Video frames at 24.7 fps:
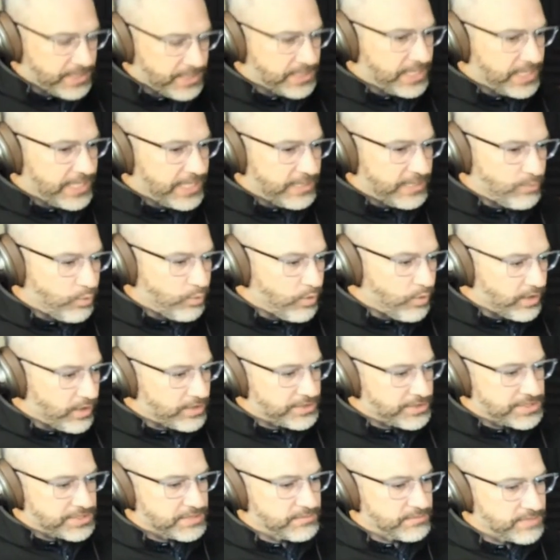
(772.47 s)
like
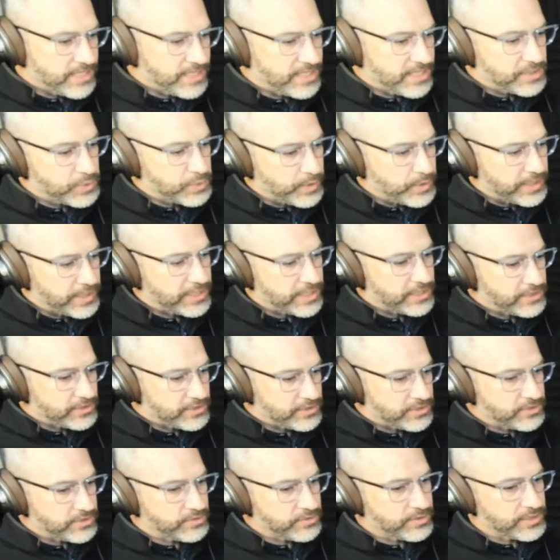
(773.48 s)
what are some things we
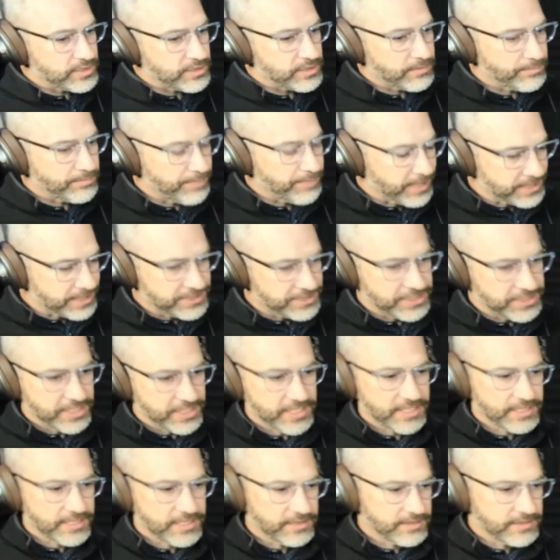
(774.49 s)
can do in the
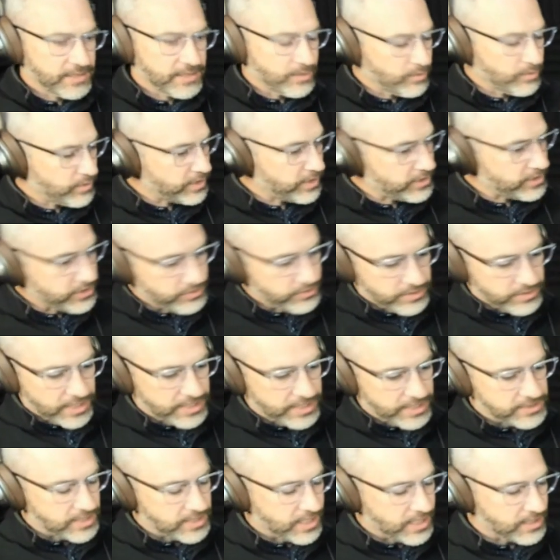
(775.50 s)
budget and you
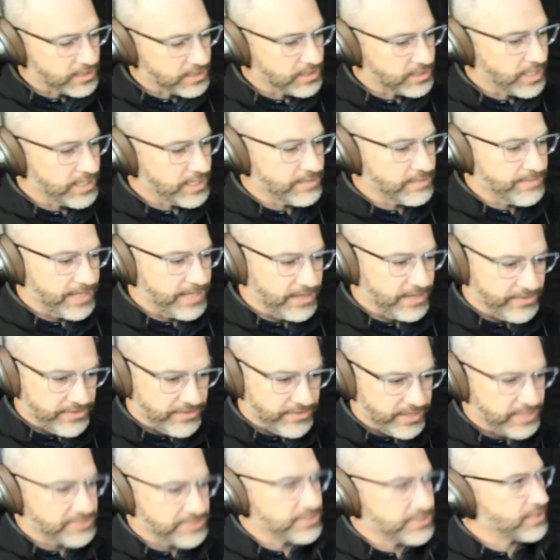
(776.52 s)
and I talk a lot about
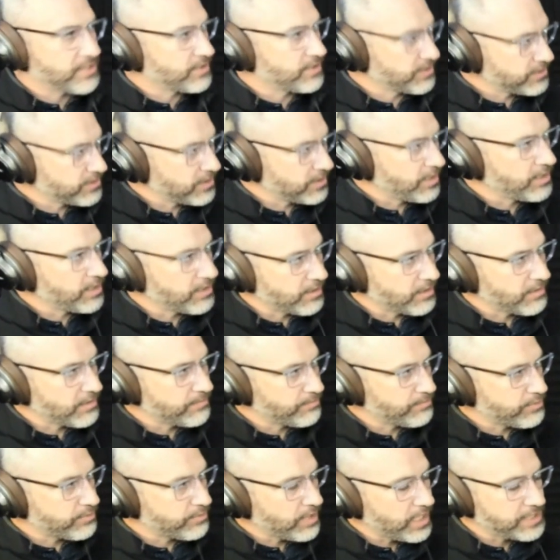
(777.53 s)
things on
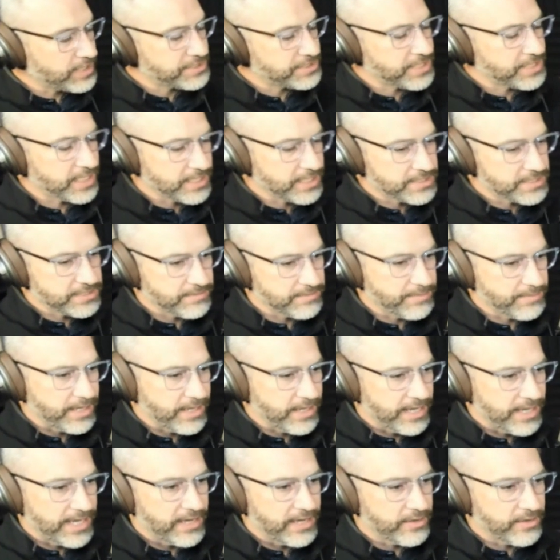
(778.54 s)
our projects
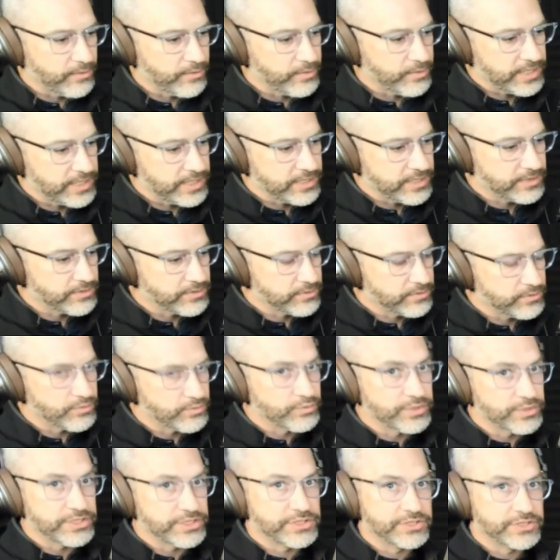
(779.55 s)
about how we can
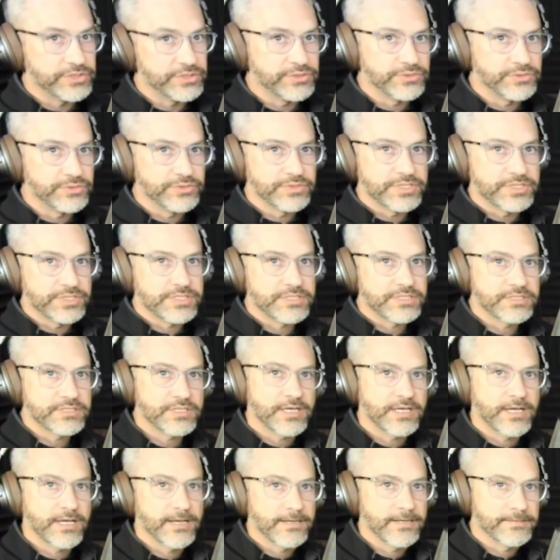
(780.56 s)
reduce
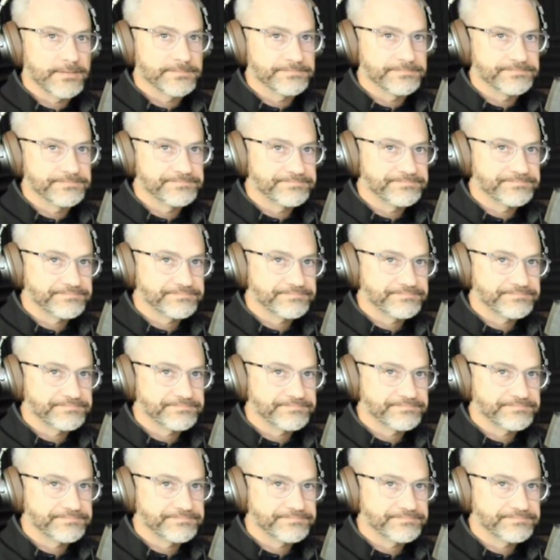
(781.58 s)
the